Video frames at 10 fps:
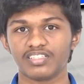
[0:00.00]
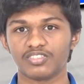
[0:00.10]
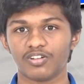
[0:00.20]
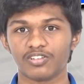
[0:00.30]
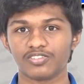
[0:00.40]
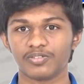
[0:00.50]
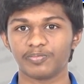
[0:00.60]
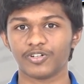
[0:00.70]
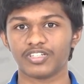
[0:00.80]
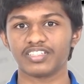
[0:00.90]
is also
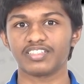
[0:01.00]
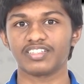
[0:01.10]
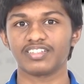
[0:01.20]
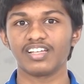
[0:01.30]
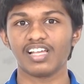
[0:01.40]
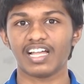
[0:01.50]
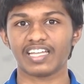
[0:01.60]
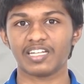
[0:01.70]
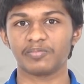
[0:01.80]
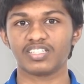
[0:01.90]
important in
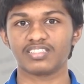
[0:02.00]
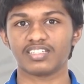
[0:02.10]
academic